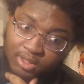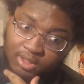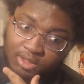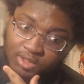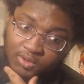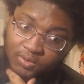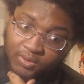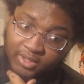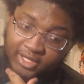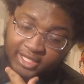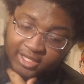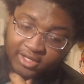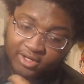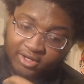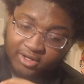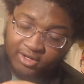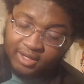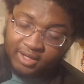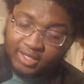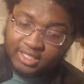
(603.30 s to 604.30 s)
So
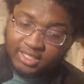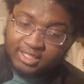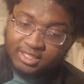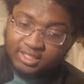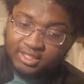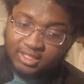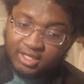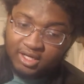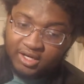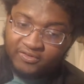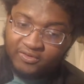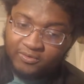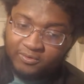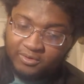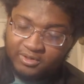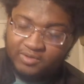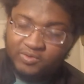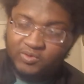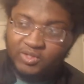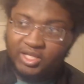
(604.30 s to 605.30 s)
either, I guess, off
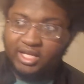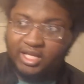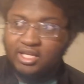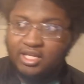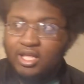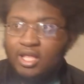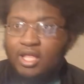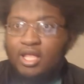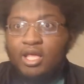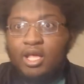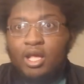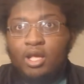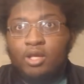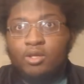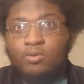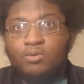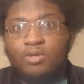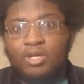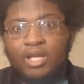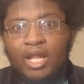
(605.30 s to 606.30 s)
one who, like,
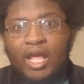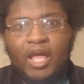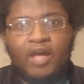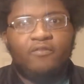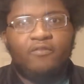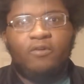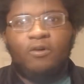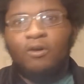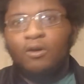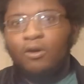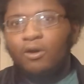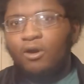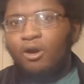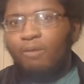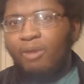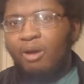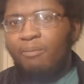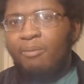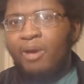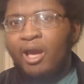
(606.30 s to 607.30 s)
you can have all
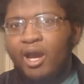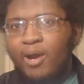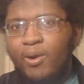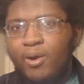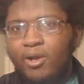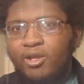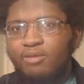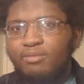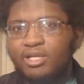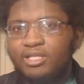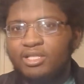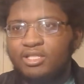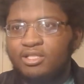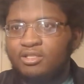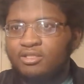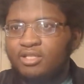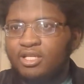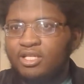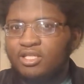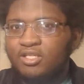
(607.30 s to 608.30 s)
my power, you're my
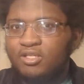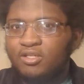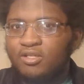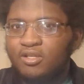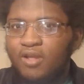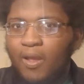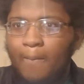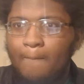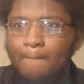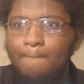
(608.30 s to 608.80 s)
successor.